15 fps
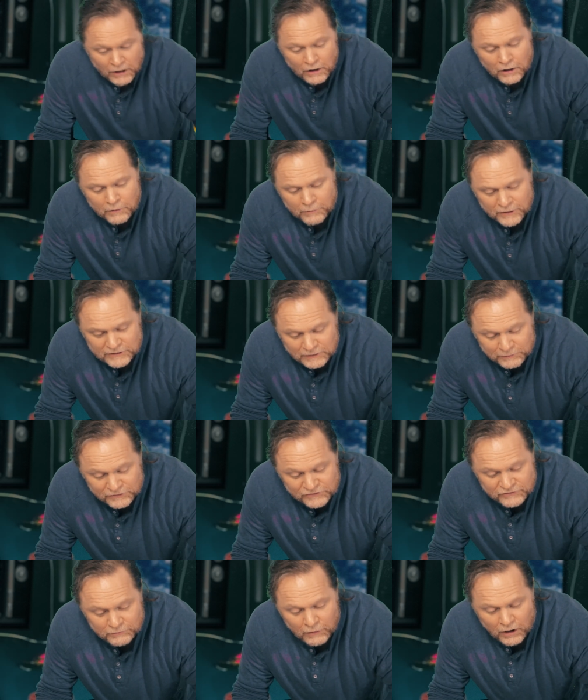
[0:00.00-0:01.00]
picked up a
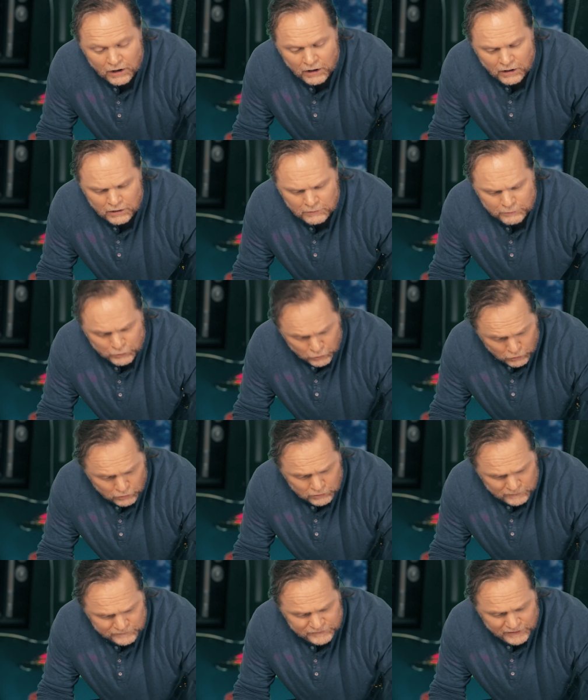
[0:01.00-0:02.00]
small pool of
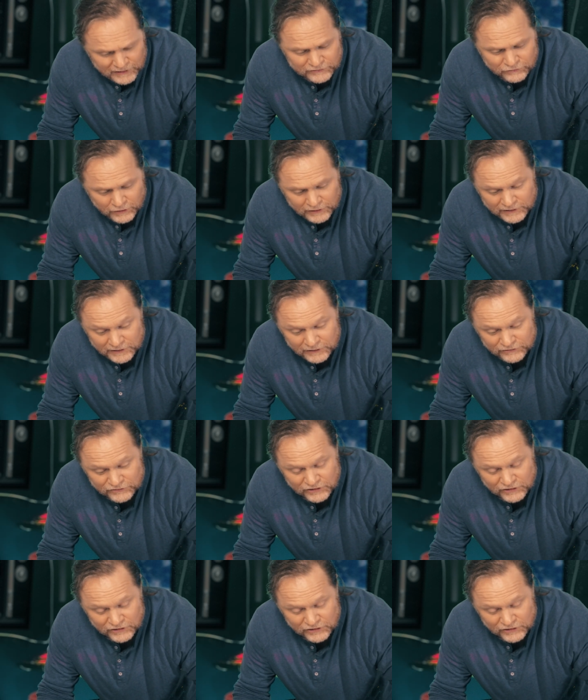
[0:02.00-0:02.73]
psychotronic energy